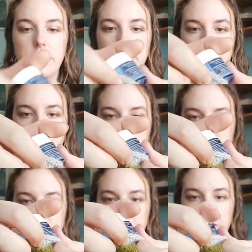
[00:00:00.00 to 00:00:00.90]
the top of
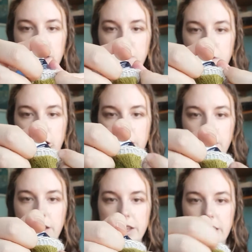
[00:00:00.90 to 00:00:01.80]
it to be like a bottle
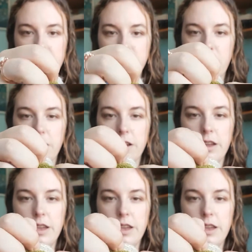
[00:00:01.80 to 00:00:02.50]
and get smaller.